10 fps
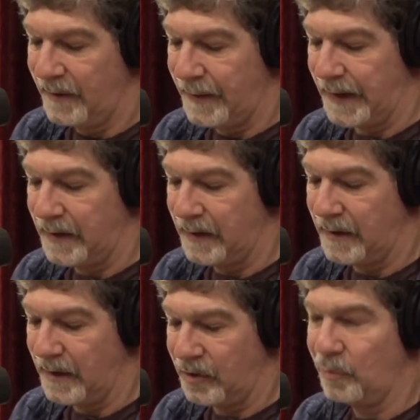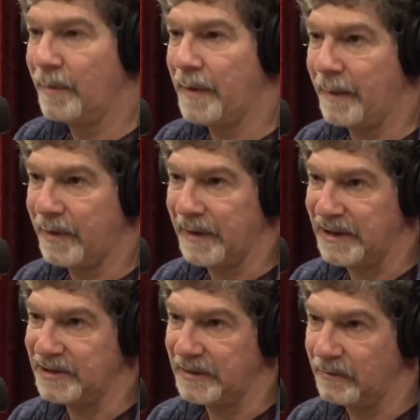that a human
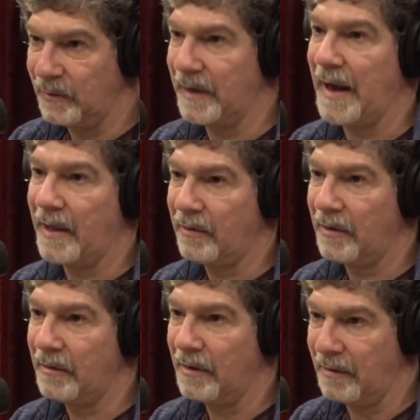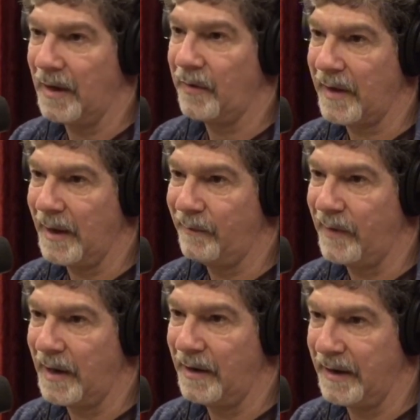population will gather around the
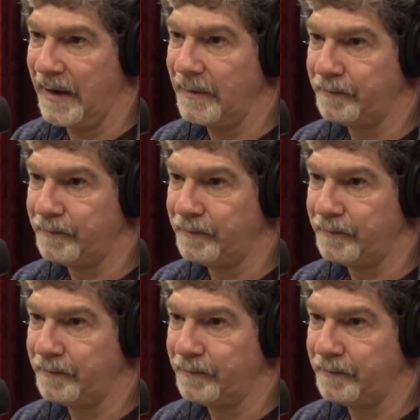campfire at night,